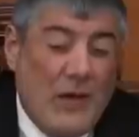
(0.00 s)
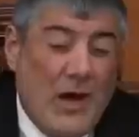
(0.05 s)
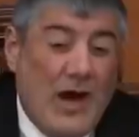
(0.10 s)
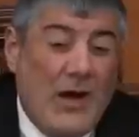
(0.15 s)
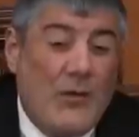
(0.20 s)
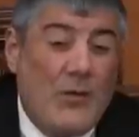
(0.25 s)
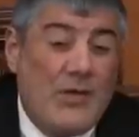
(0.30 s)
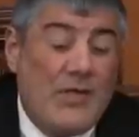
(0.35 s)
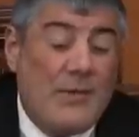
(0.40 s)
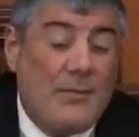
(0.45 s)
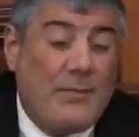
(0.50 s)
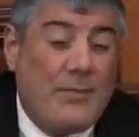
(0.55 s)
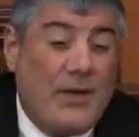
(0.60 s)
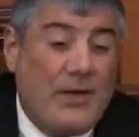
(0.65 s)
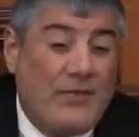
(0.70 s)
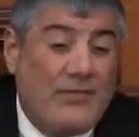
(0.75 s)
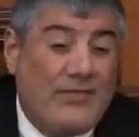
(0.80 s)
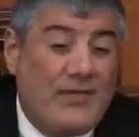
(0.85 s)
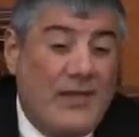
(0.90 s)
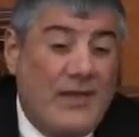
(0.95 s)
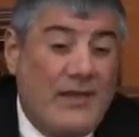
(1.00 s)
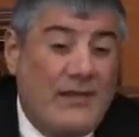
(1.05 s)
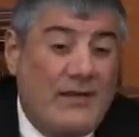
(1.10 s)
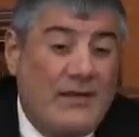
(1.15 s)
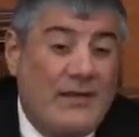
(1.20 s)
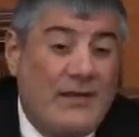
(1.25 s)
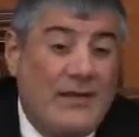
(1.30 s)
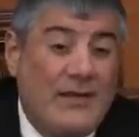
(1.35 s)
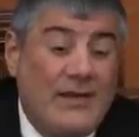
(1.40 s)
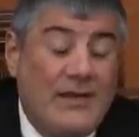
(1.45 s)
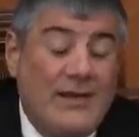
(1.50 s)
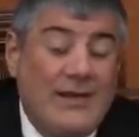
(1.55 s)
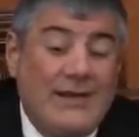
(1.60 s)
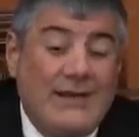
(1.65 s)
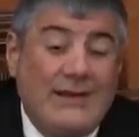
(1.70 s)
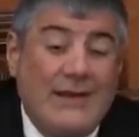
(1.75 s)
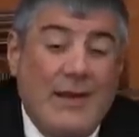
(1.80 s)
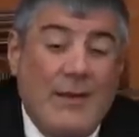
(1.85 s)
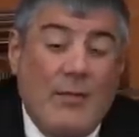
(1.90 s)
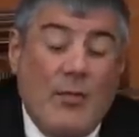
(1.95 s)
you are with the person,
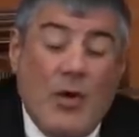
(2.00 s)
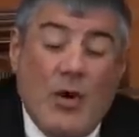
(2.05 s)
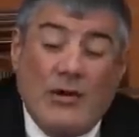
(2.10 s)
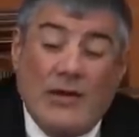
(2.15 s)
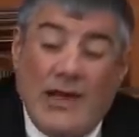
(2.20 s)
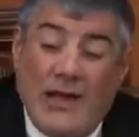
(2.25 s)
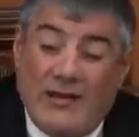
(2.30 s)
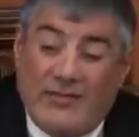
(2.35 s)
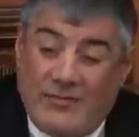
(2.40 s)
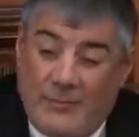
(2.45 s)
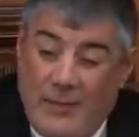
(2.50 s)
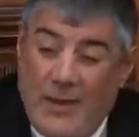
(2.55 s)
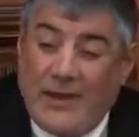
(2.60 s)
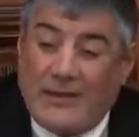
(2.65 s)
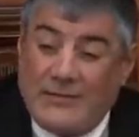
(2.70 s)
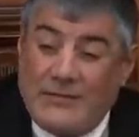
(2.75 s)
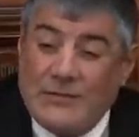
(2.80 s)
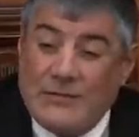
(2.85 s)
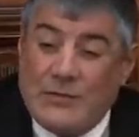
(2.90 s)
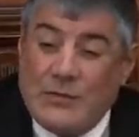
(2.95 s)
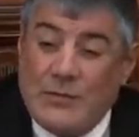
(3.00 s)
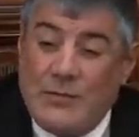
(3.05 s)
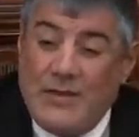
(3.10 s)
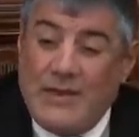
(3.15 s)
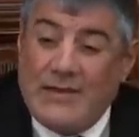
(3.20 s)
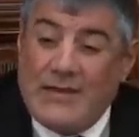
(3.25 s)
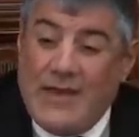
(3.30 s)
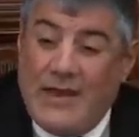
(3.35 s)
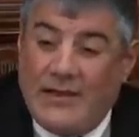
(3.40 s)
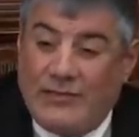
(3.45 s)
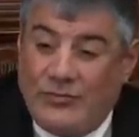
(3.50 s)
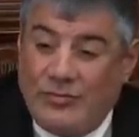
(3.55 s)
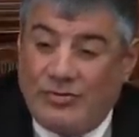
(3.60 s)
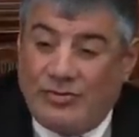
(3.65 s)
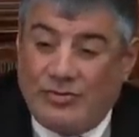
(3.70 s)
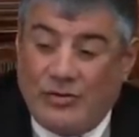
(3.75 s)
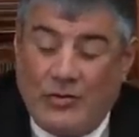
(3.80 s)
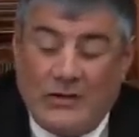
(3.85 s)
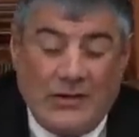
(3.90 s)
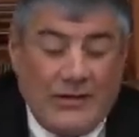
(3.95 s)
the more they expect you to be there, to
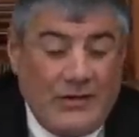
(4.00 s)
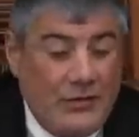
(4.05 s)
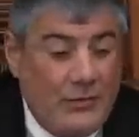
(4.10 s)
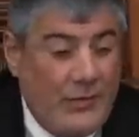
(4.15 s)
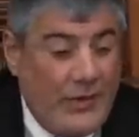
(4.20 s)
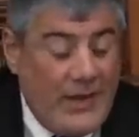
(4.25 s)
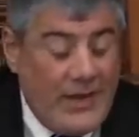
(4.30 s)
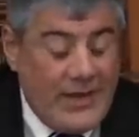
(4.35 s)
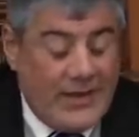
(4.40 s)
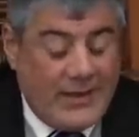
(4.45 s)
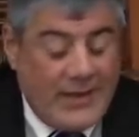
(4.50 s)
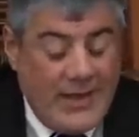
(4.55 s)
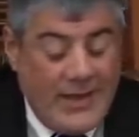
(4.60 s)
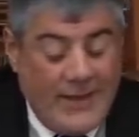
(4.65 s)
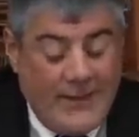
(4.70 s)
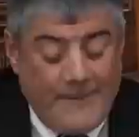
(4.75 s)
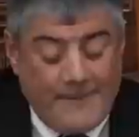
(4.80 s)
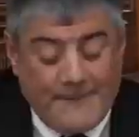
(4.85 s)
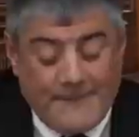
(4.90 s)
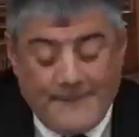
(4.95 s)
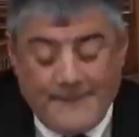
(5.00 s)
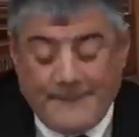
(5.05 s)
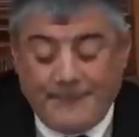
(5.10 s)
show that you really care.